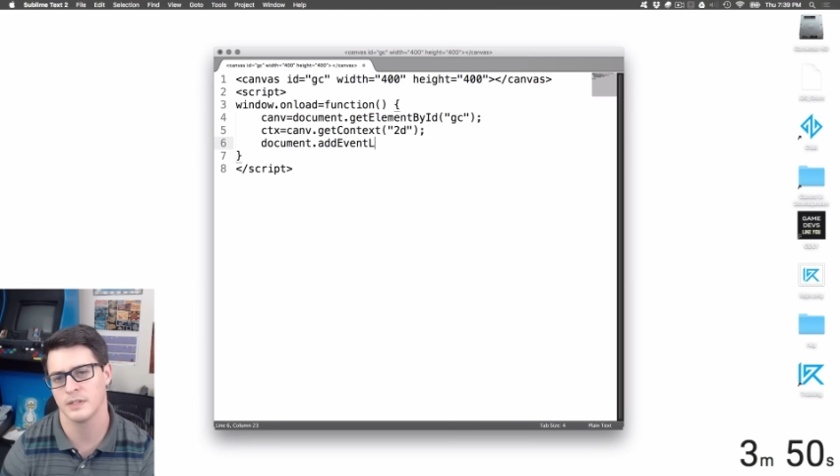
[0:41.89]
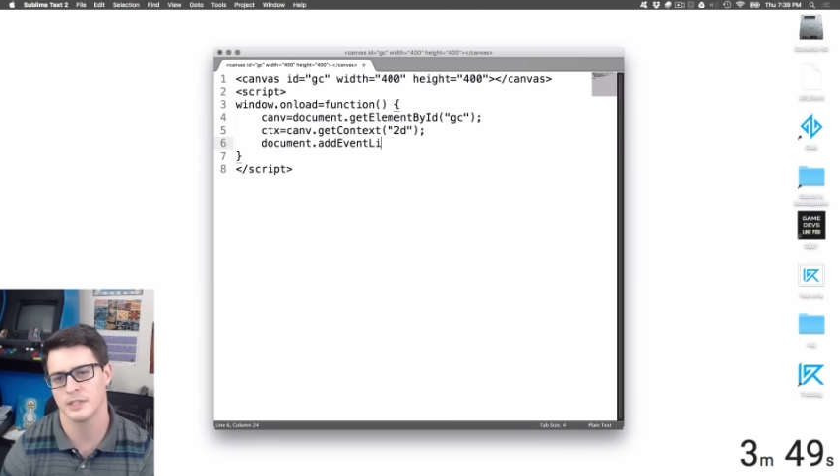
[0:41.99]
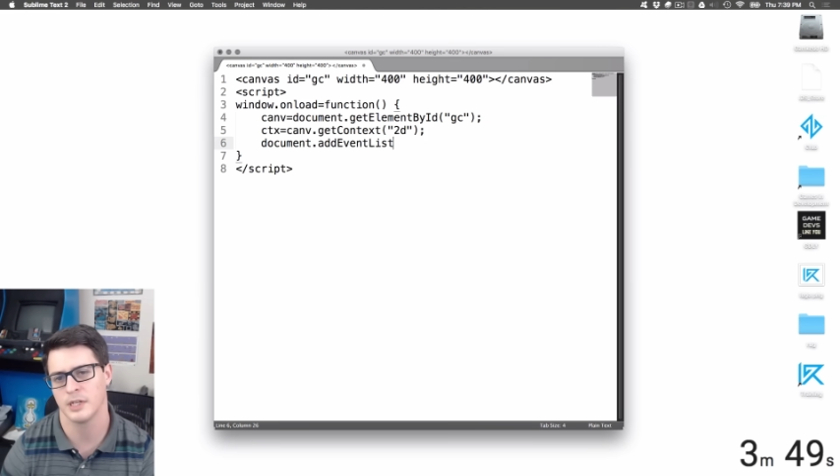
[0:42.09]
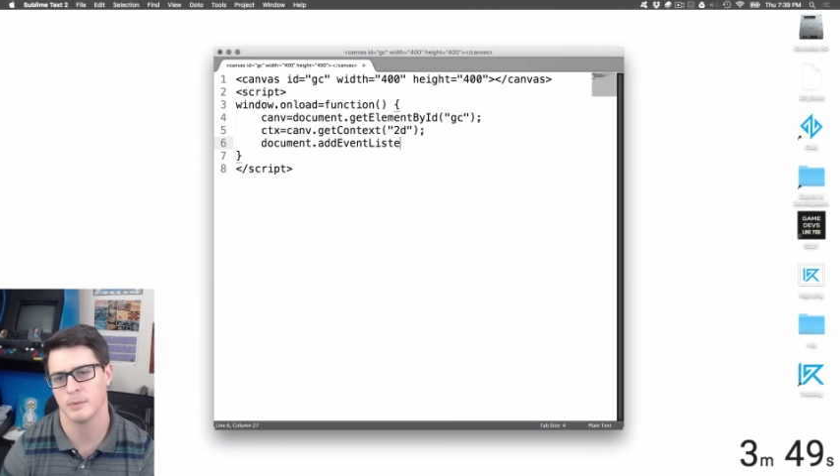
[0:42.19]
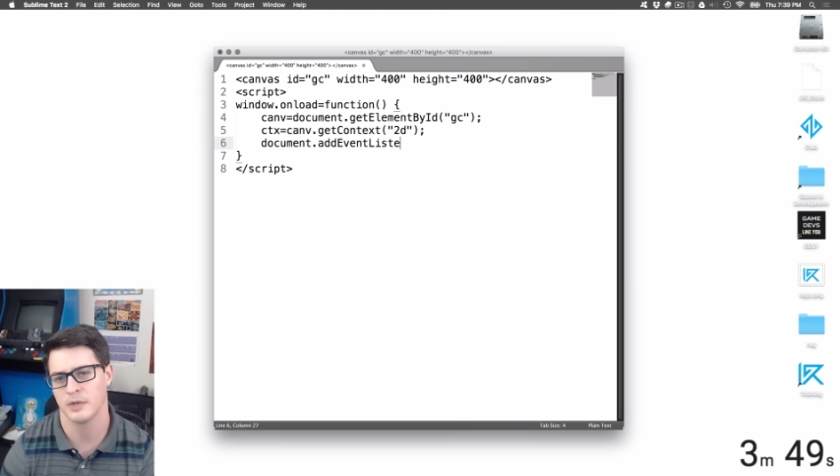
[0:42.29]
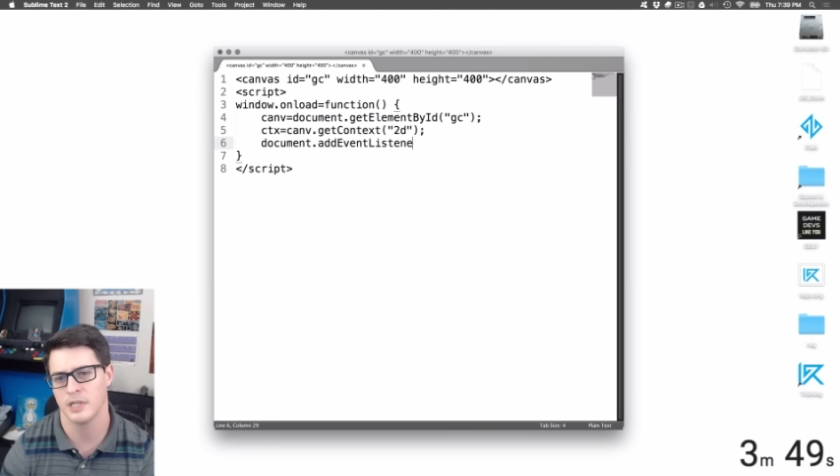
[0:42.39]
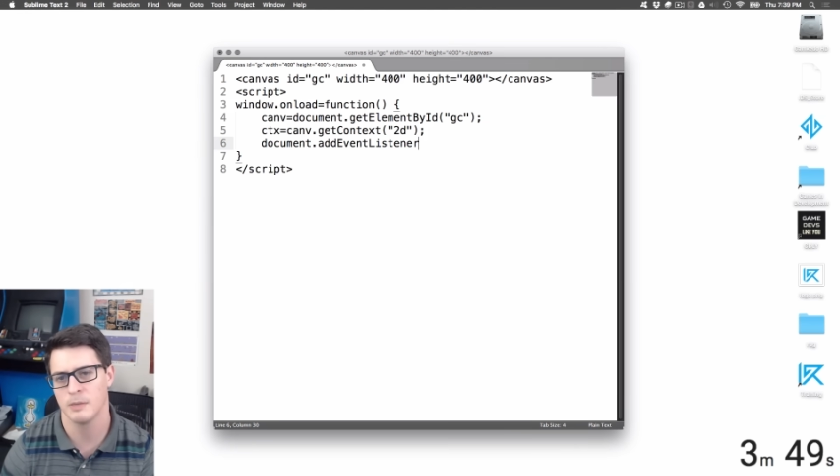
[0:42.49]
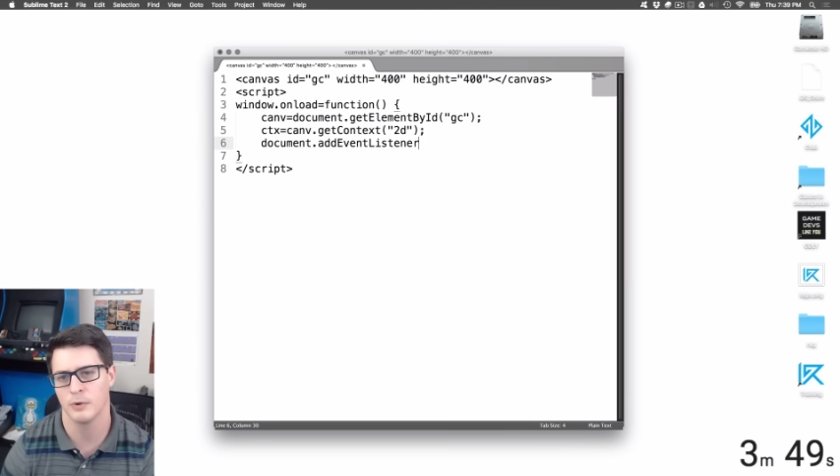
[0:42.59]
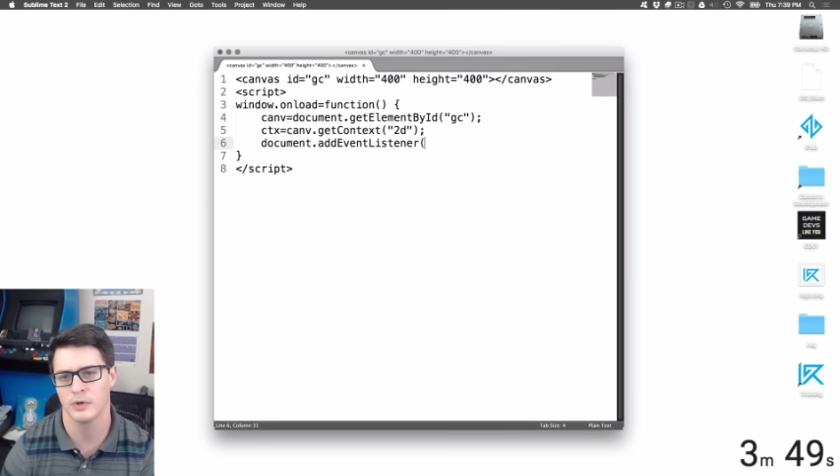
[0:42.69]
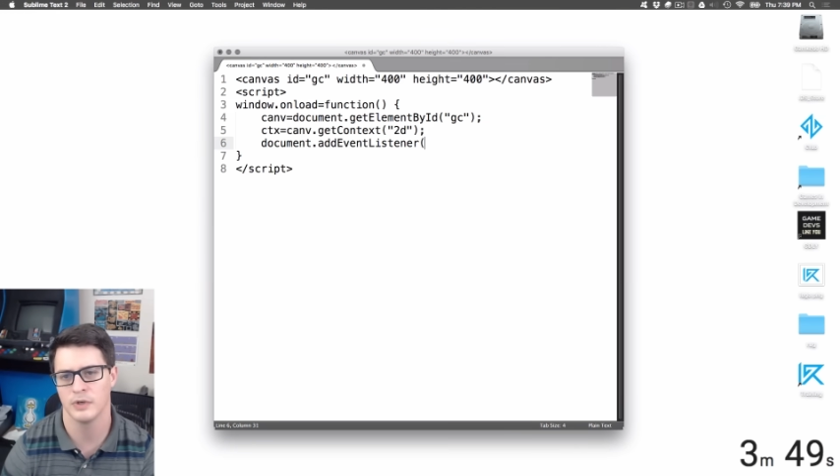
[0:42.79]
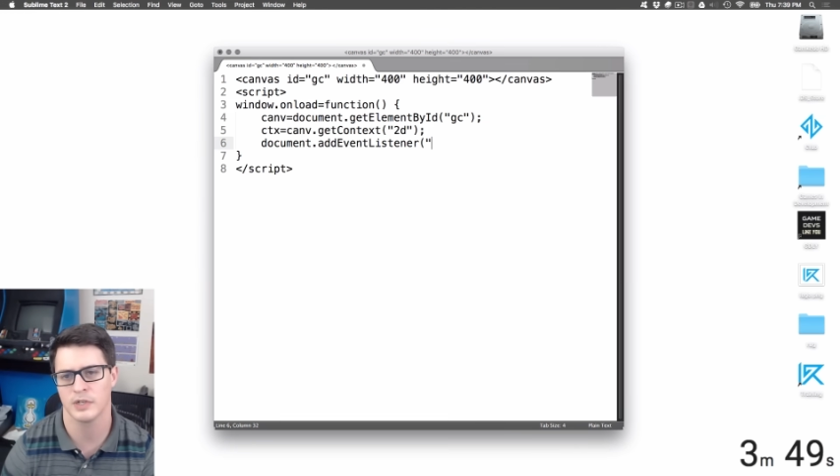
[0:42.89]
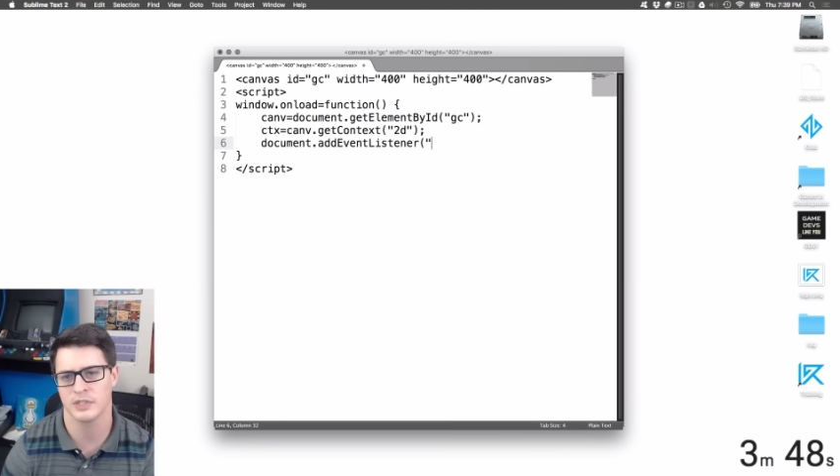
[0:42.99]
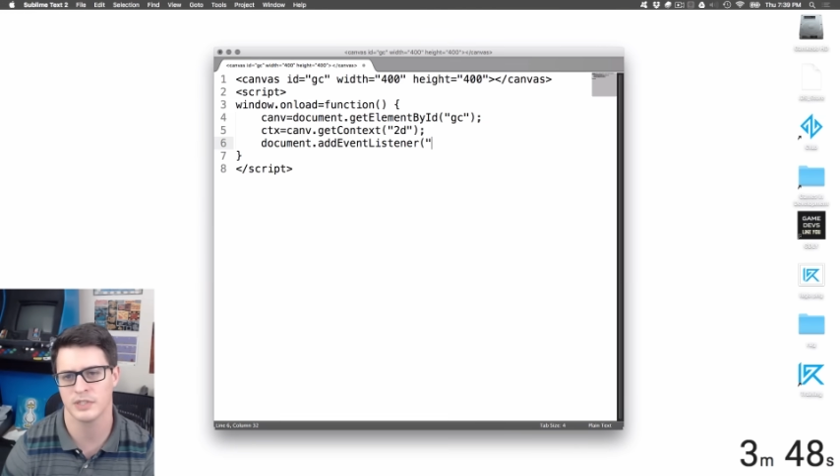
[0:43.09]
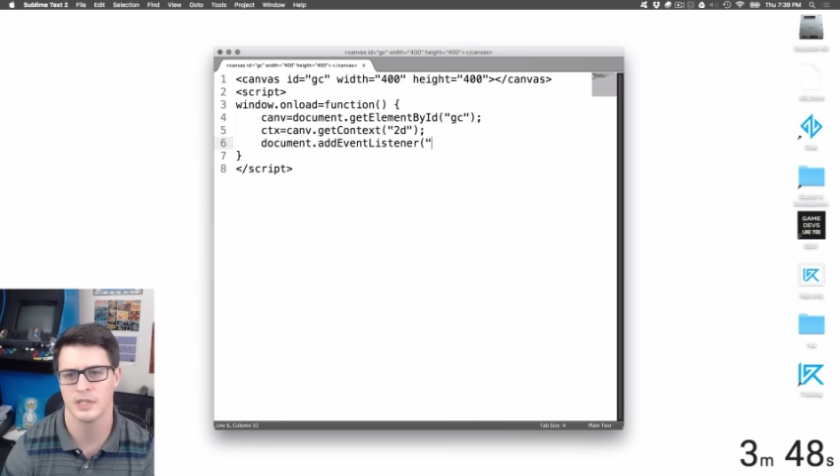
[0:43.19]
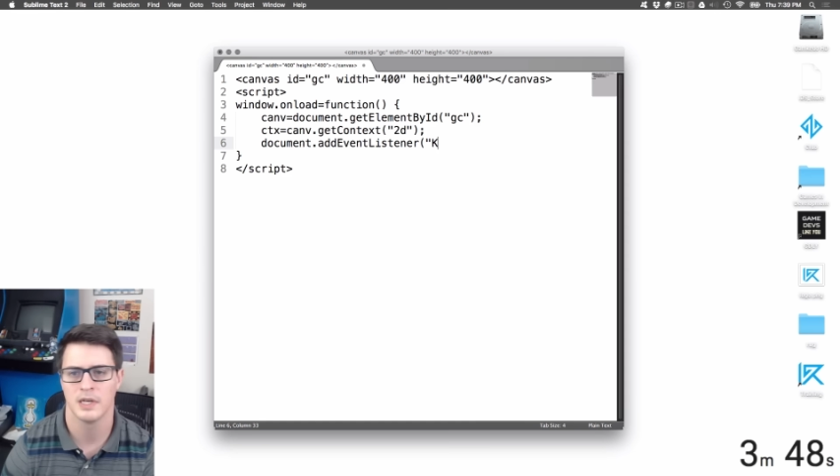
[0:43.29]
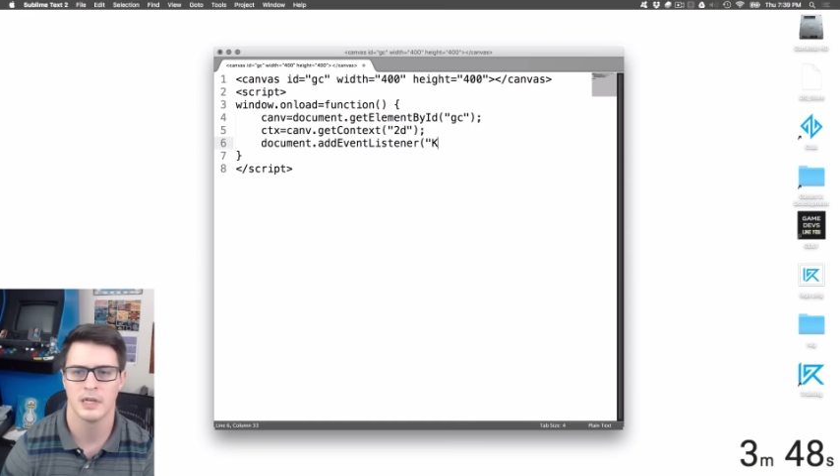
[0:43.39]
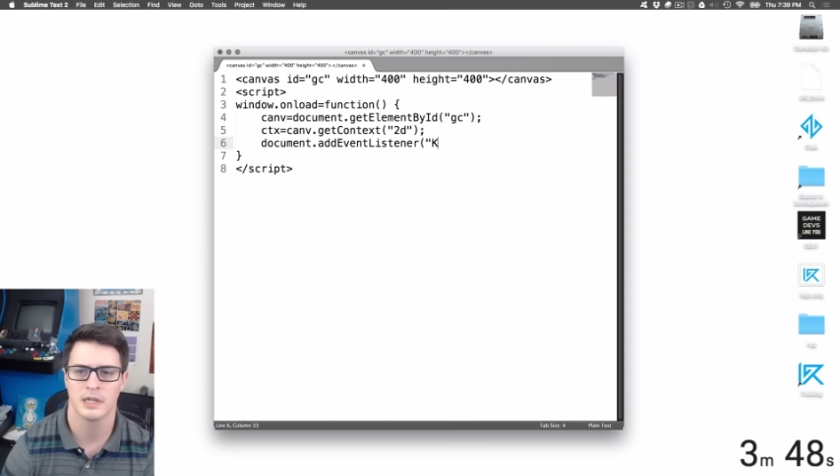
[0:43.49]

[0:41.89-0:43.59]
Let's set up our keyboard hooks.